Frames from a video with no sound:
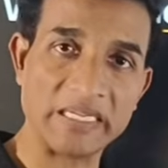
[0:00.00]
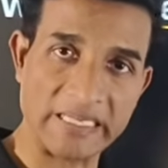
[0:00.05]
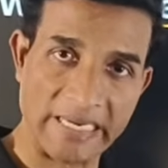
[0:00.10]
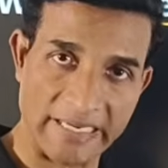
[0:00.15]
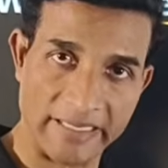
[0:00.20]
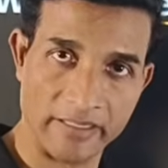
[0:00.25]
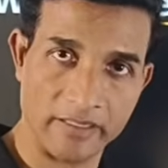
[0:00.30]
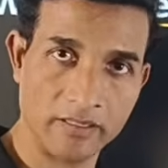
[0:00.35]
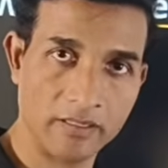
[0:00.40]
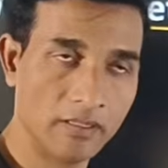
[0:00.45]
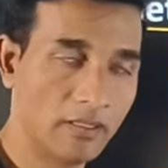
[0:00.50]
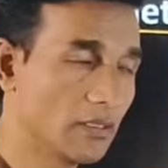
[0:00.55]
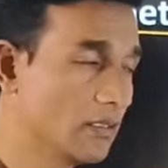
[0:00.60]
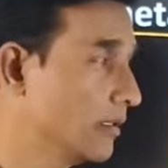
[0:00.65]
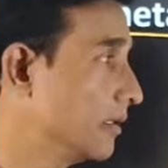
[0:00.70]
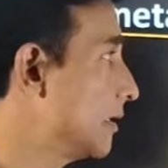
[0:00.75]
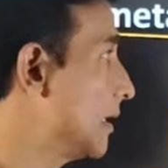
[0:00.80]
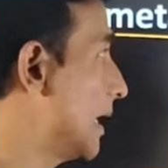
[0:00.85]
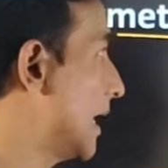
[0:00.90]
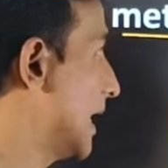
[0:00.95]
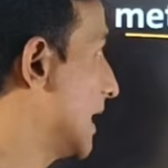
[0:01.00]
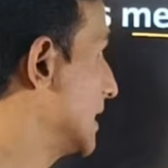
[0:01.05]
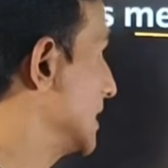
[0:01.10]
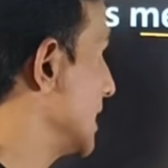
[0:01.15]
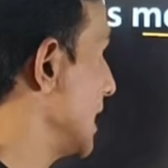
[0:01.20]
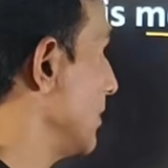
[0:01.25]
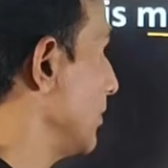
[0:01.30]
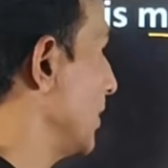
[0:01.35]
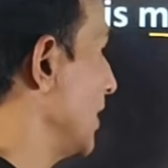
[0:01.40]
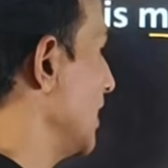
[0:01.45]
At least
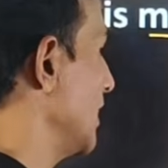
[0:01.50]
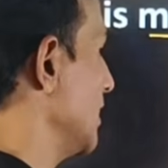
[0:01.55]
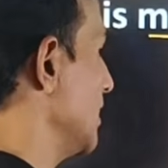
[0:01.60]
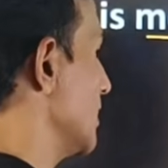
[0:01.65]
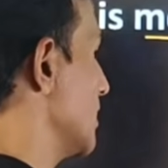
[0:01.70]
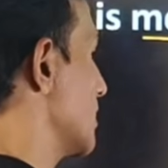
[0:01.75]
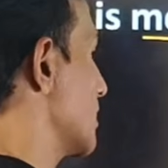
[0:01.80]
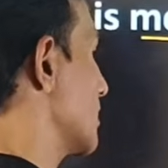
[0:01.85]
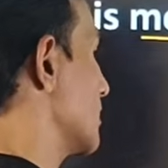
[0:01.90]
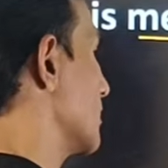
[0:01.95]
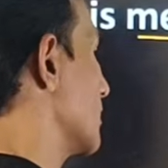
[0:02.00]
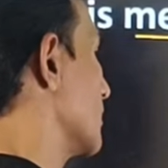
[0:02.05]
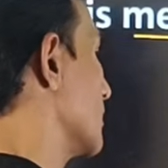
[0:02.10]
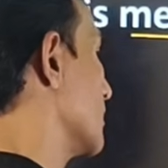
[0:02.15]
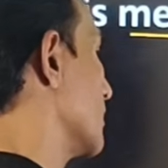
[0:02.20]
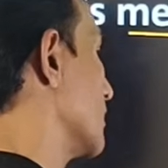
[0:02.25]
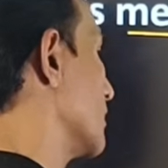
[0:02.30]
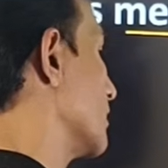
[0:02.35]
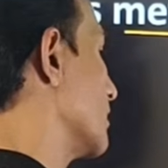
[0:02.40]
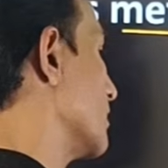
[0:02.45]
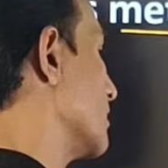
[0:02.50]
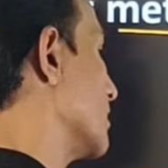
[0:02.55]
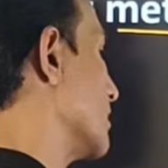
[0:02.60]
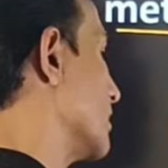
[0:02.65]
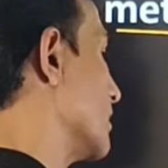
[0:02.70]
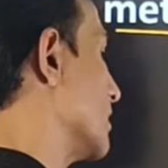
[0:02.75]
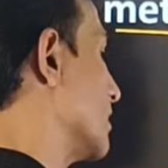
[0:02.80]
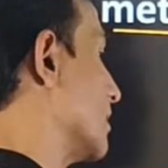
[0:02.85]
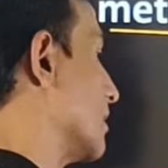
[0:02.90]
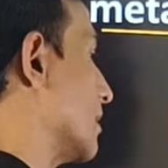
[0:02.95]
some organs are
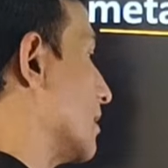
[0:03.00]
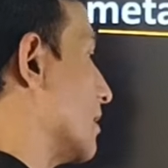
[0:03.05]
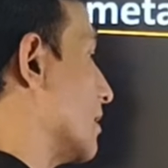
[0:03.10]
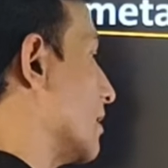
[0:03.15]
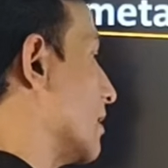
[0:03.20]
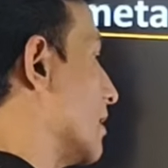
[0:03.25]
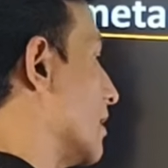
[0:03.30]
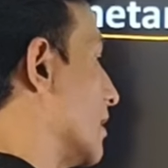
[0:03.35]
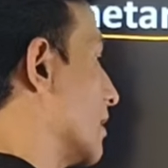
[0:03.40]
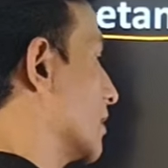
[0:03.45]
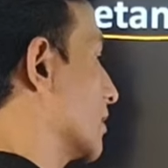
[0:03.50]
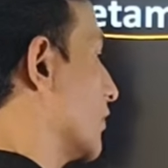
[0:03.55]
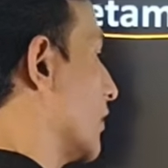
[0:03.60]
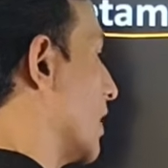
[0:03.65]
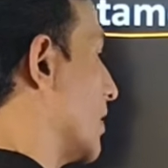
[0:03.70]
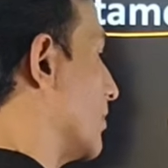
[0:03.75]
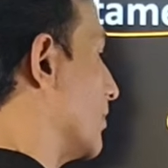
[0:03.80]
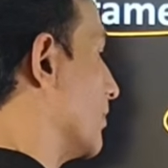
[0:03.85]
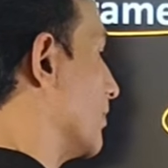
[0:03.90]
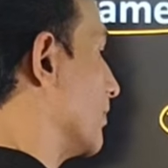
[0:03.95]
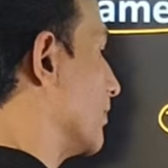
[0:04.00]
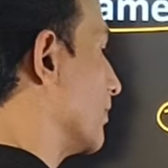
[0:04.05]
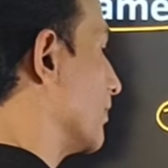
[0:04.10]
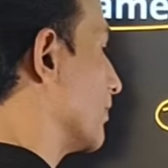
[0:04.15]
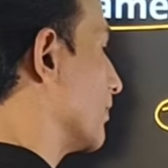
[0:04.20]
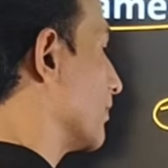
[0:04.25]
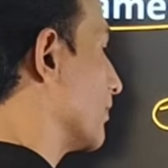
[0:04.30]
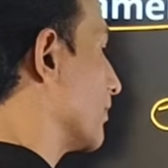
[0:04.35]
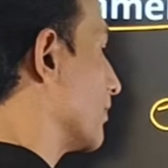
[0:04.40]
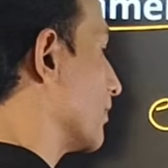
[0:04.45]
repeated. Example
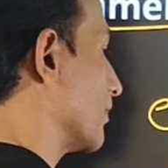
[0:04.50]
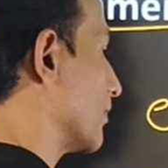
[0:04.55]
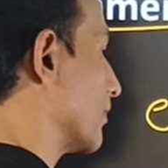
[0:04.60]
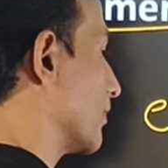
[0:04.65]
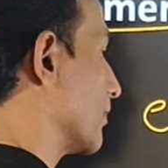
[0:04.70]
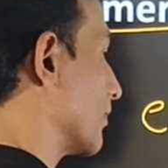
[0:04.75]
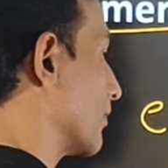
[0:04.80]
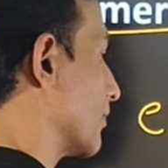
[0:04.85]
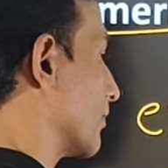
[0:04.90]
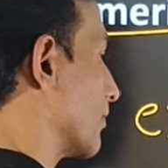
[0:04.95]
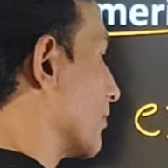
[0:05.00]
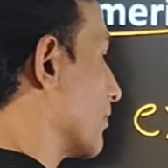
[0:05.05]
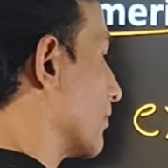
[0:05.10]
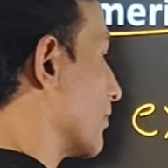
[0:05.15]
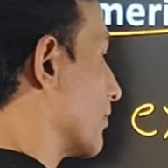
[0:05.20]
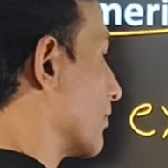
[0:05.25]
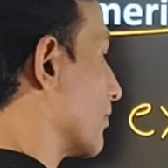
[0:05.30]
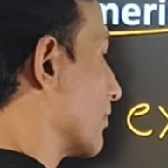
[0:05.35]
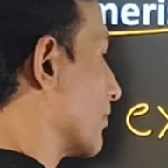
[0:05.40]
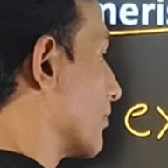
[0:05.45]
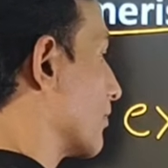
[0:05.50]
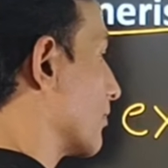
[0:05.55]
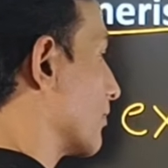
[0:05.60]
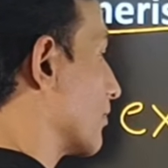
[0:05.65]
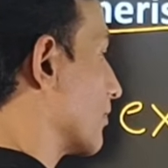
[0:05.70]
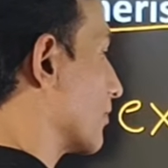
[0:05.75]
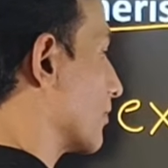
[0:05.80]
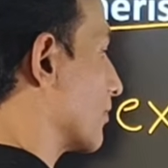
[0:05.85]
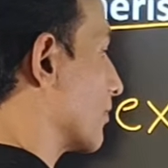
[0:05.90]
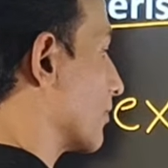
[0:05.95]
is
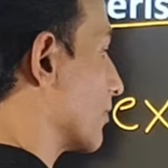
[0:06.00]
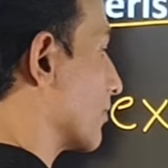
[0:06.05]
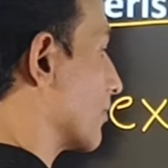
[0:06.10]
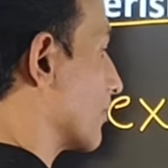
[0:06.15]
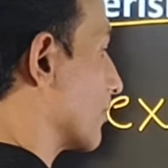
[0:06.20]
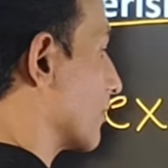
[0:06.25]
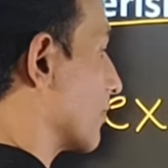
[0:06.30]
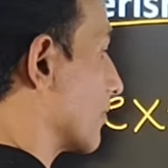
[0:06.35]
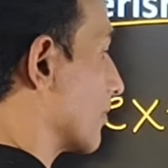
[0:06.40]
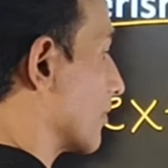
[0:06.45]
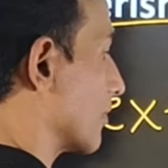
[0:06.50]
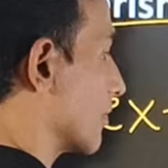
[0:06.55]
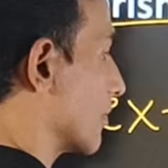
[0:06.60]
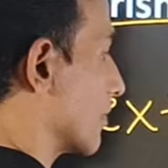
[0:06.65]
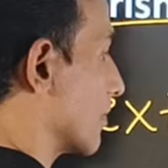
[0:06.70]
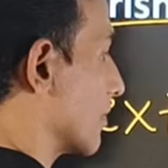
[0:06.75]
earthworm.